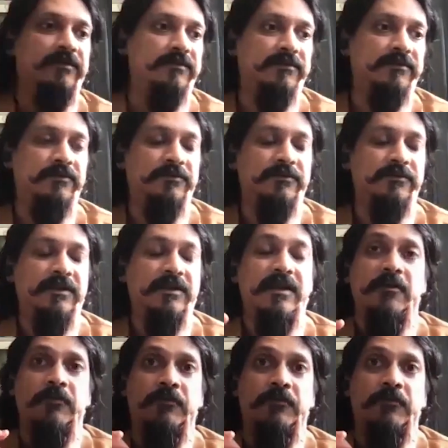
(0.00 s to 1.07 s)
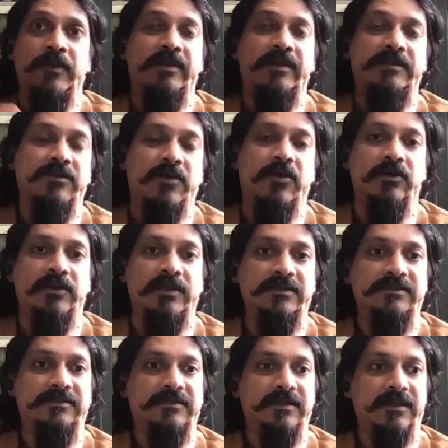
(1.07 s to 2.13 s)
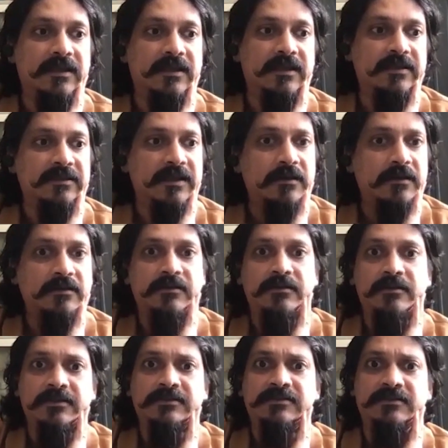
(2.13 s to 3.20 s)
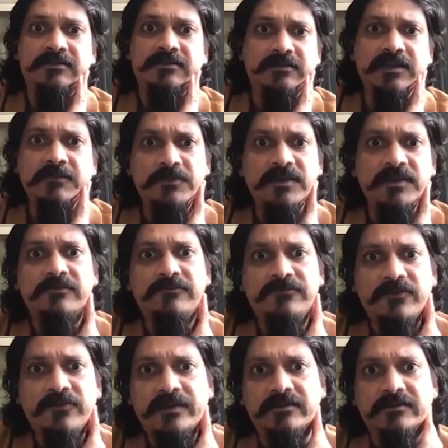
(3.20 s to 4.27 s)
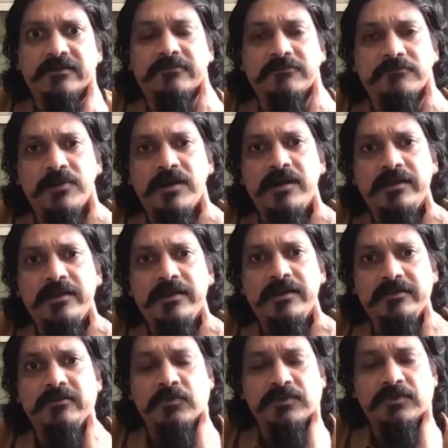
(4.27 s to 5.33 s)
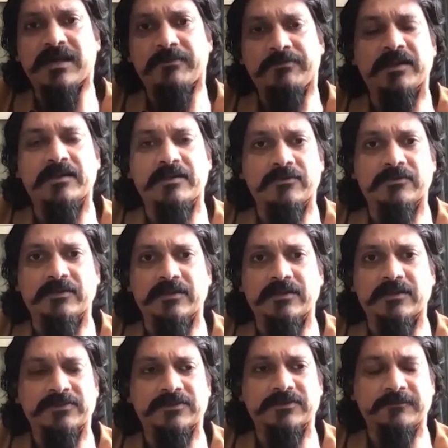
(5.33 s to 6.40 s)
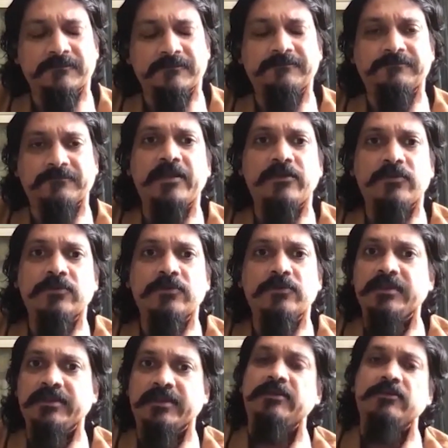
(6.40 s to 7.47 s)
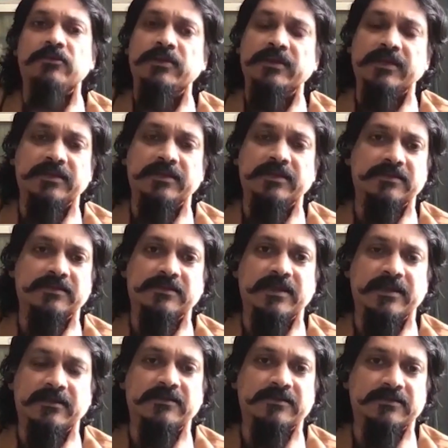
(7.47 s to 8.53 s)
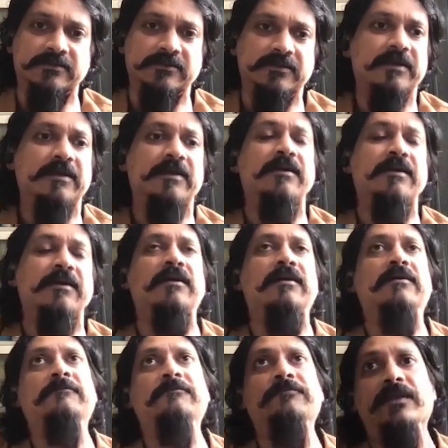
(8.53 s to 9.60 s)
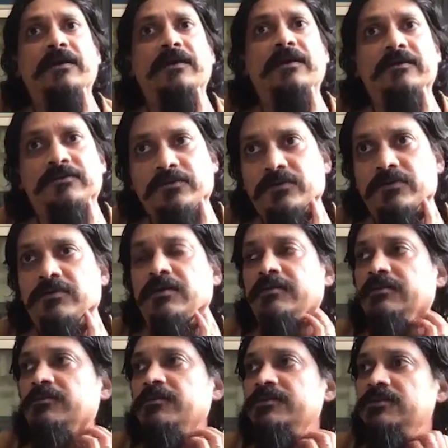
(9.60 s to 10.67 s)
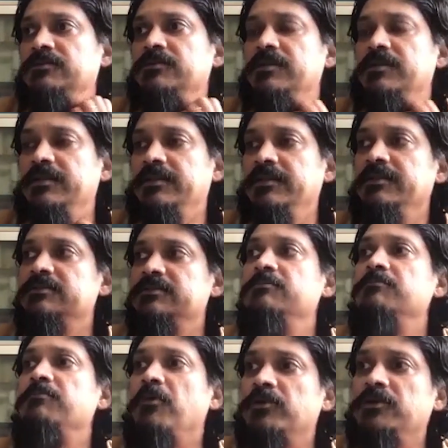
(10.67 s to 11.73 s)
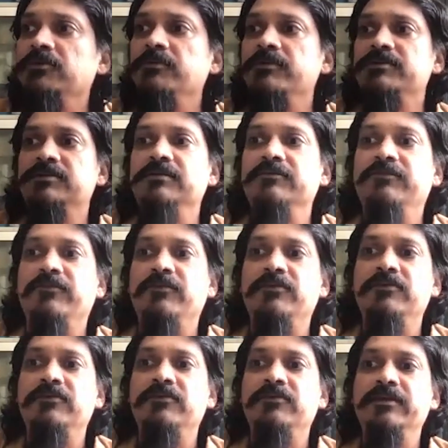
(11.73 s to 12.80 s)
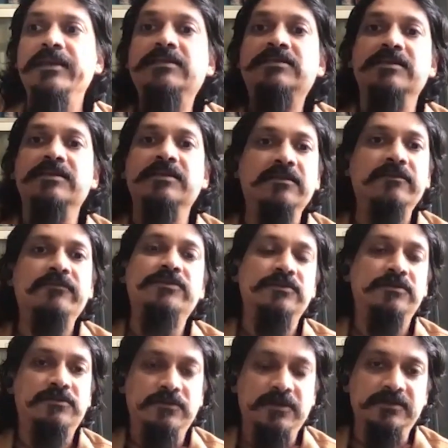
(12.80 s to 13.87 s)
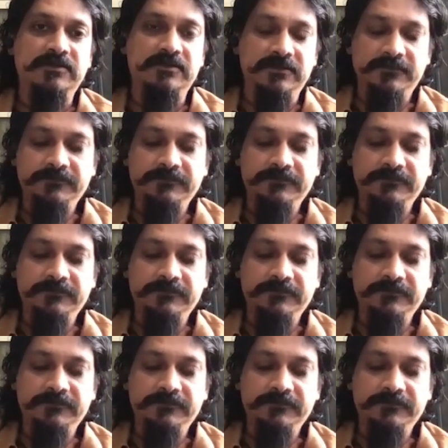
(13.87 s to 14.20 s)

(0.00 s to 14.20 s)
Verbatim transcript: you know whereas your audience eh, is deeply affected by what's happening around them. So I don't think ignoring it is the right answer. Uh, uh, to your other question, and I think it's an important question for each individual to answer,